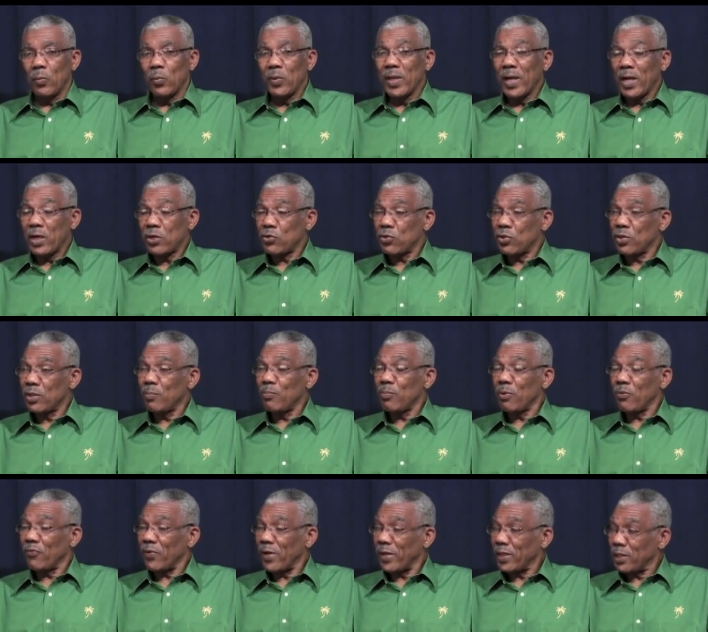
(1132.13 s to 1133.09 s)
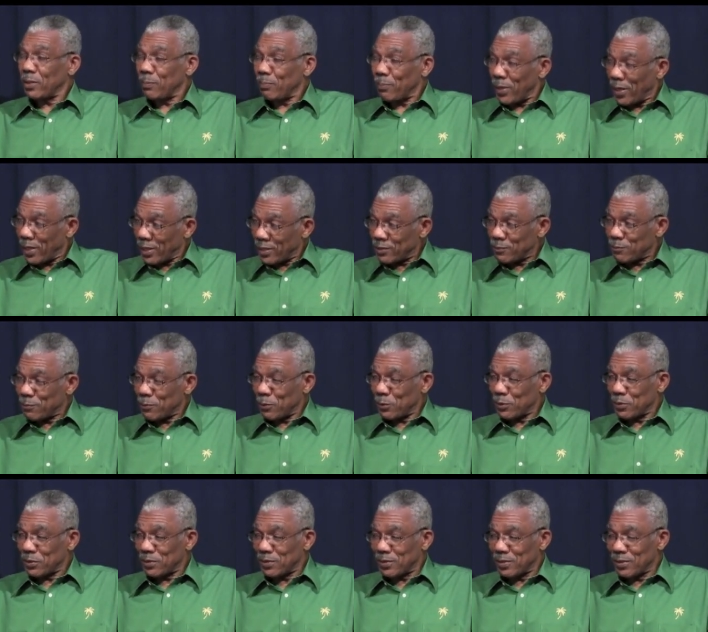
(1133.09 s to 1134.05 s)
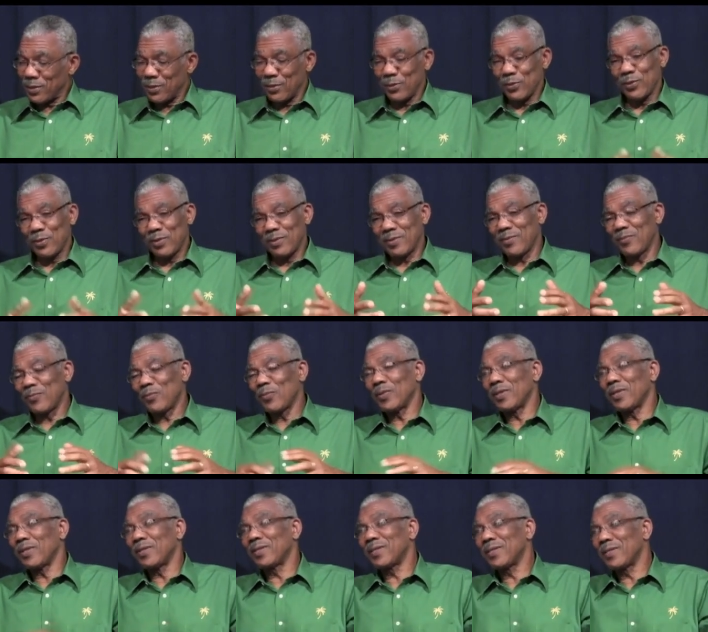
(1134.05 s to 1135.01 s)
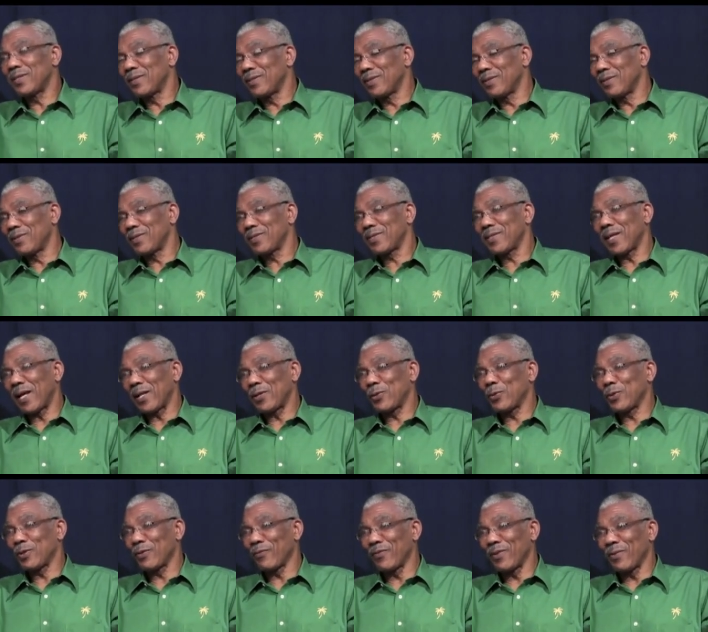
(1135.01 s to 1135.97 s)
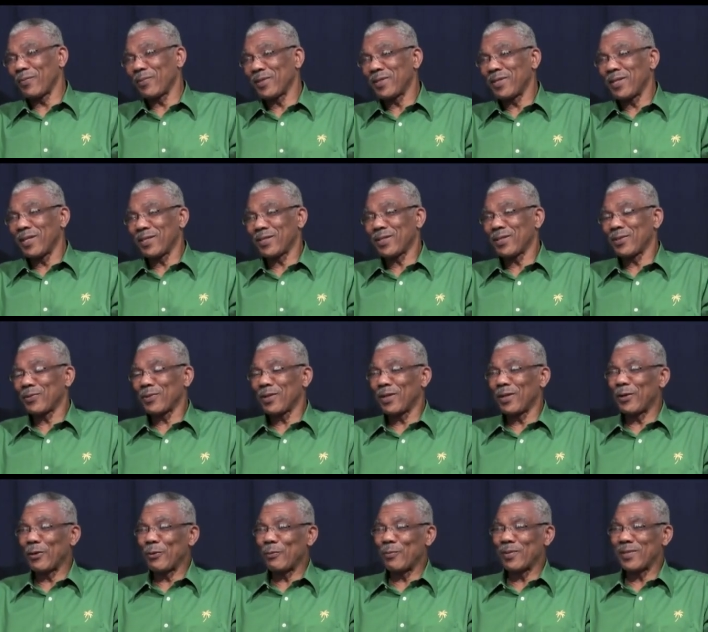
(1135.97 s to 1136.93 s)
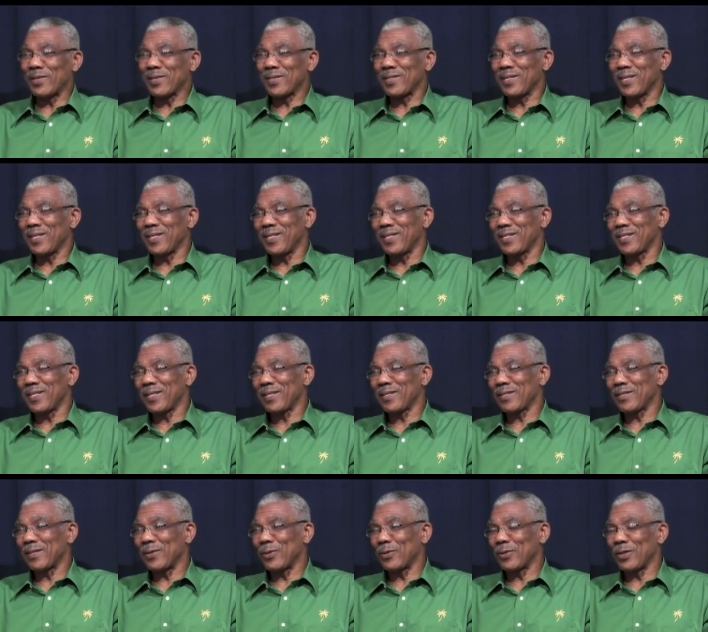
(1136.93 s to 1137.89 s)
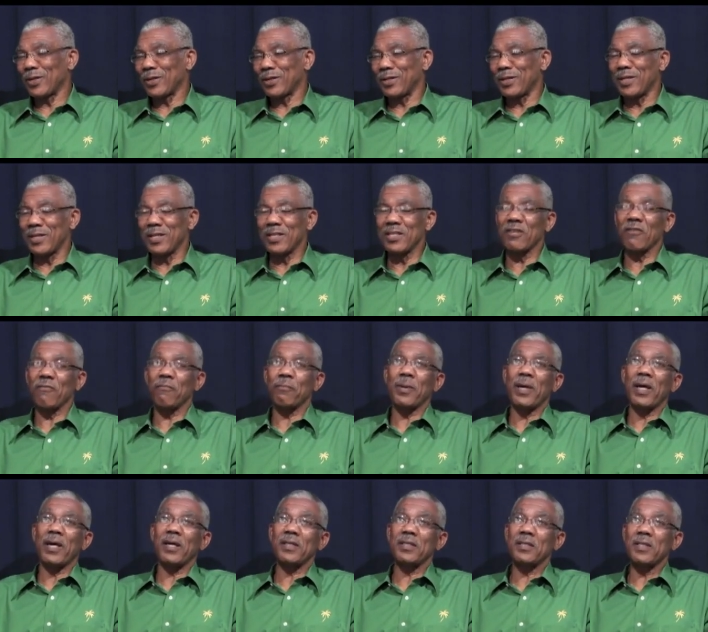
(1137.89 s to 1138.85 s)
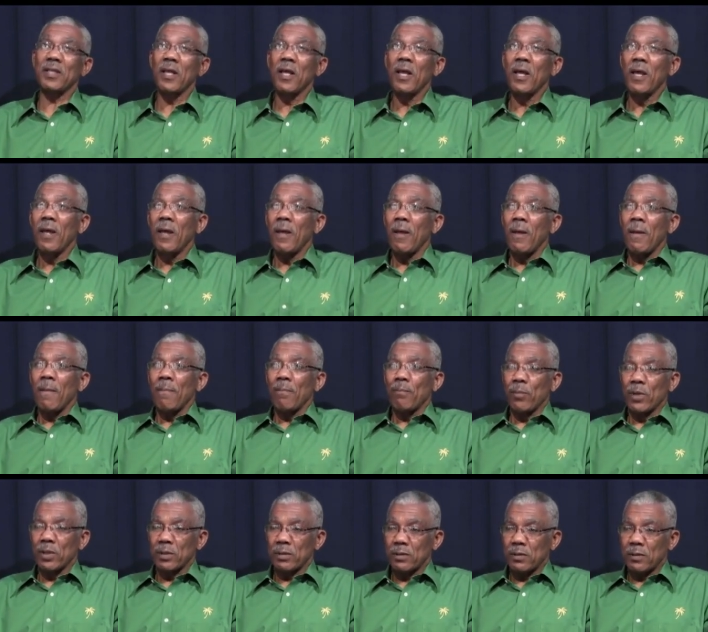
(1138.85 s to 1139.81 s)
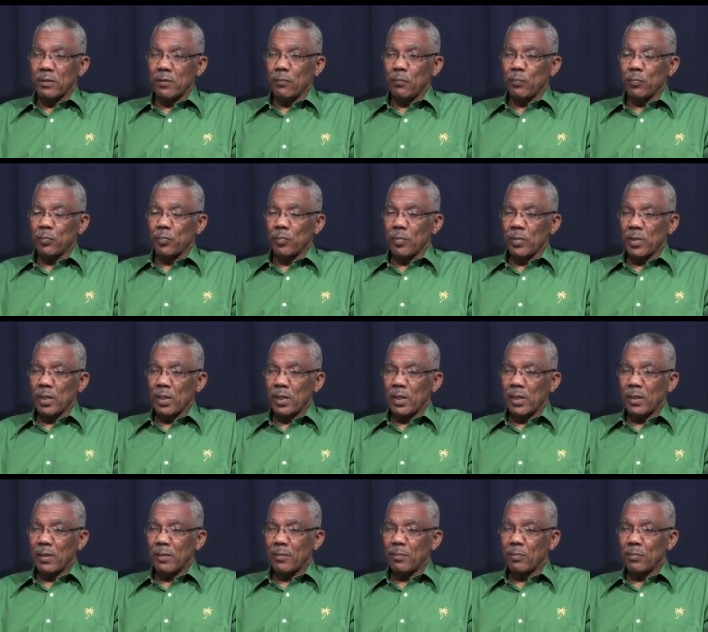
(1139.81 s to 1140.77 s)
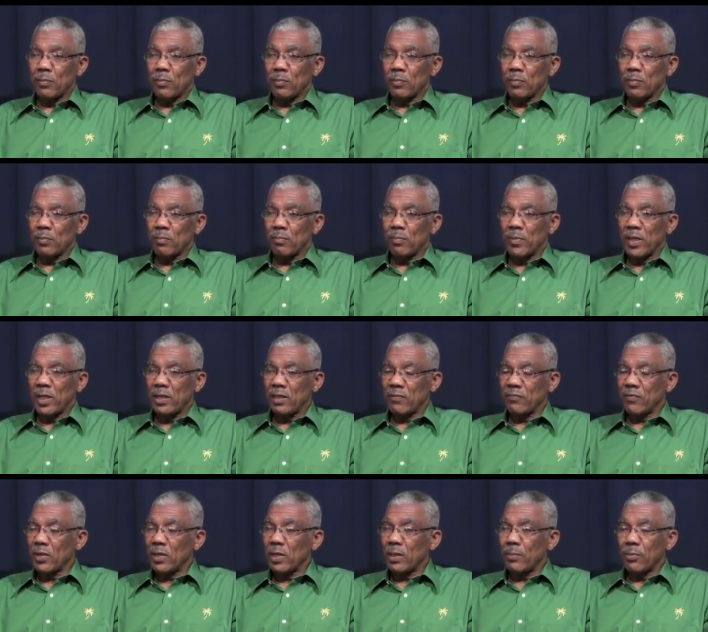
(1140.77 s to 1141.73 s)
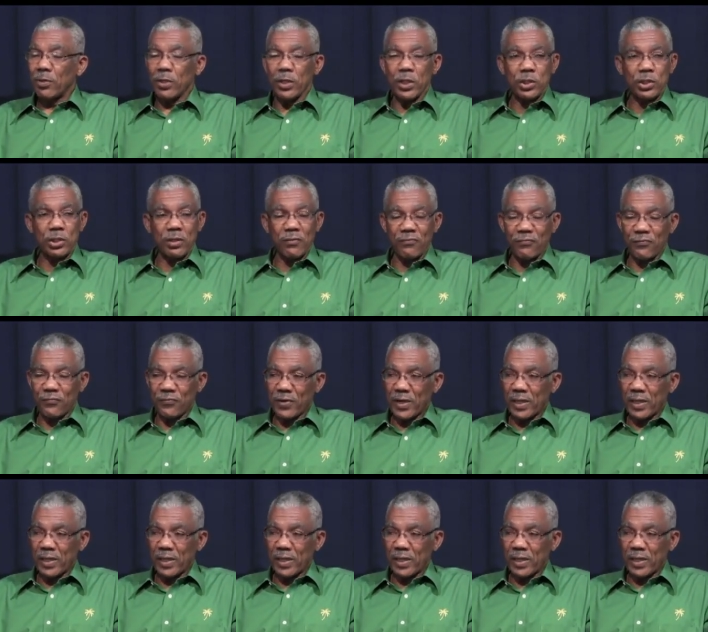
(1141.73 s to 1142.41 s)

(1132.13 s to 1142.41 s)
we actually provided passports. You know, the statute of limitations allow me to say these things now. Thirty mm-hmm. years have passed, but um, many of the liberation